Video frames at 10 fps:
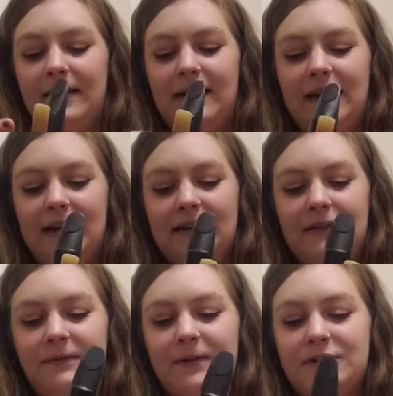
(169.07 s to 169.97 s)
And
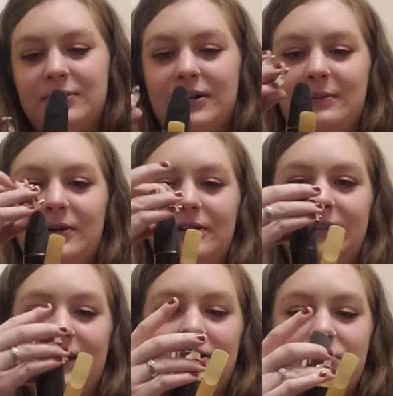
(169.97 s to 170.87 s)
first we're going to put the
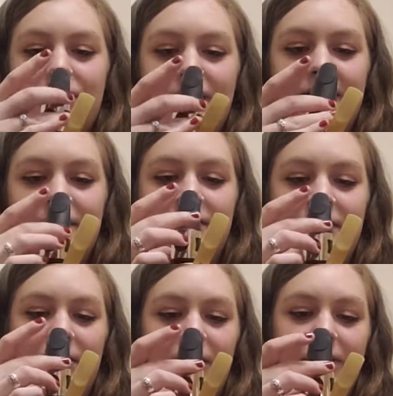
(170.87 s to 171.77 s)
ligature on,
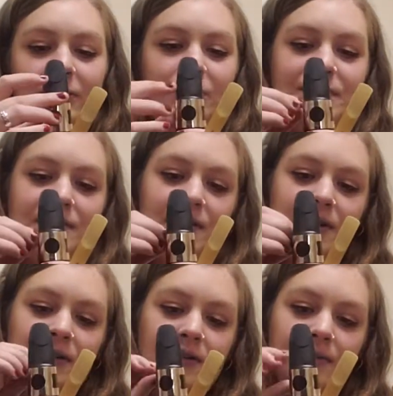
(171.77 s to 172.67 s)
all loose.
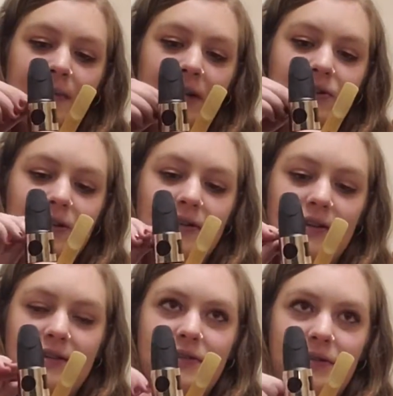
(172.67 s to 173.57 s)
Make sure
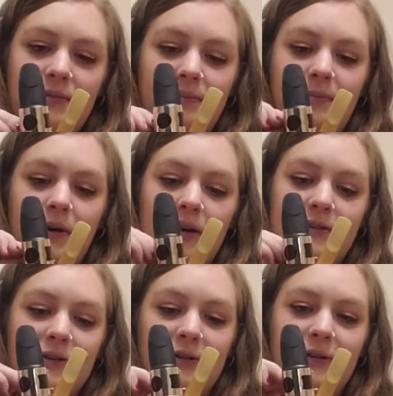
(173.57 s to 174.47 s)
these 2 parts
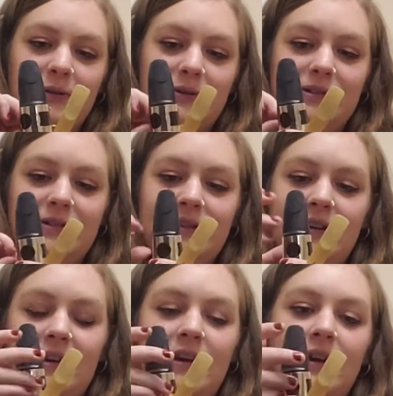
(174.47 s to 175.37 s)
are loose.
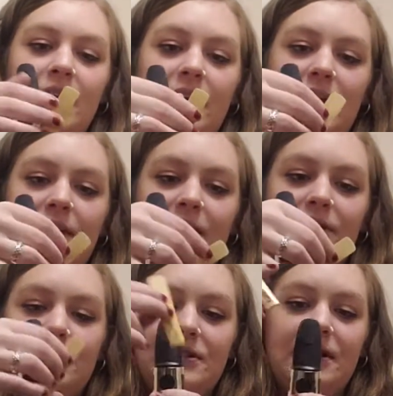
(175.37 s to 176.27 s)
And then you're
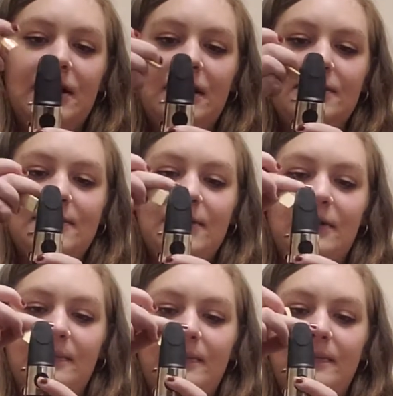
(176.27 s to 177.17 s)
just going to insert
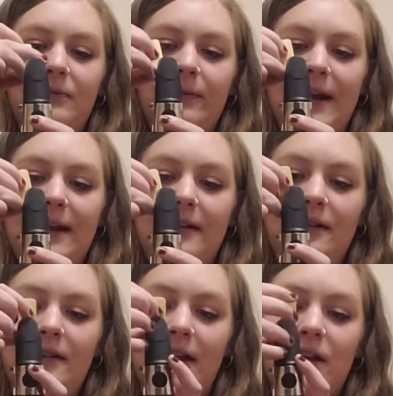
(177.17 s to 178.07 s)
the reed
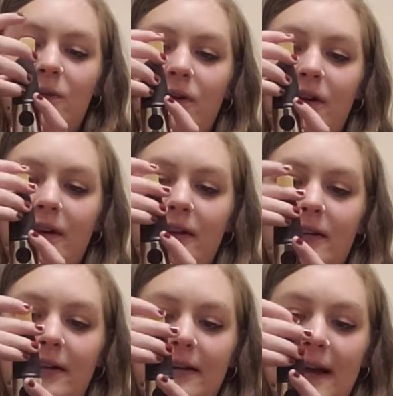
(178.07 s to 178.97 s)
like you would on a
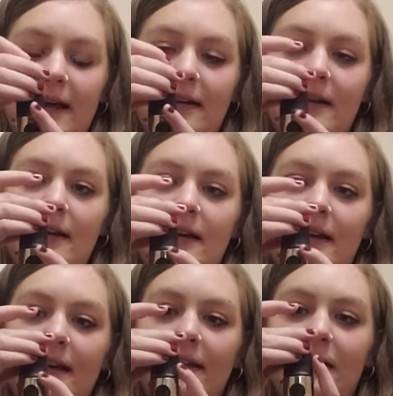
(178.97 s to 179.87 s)
clarinet
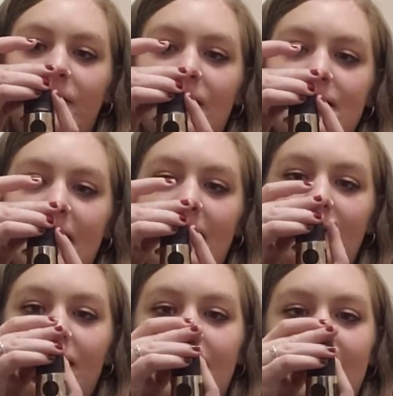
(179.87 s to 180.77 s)
and leave this
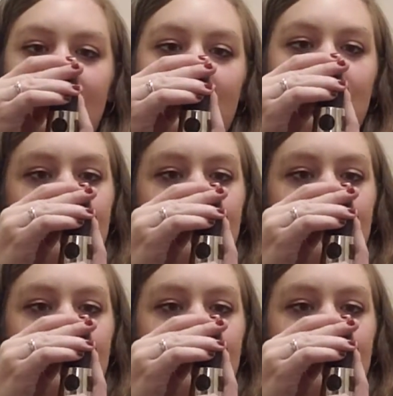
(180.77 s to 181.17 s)
hairline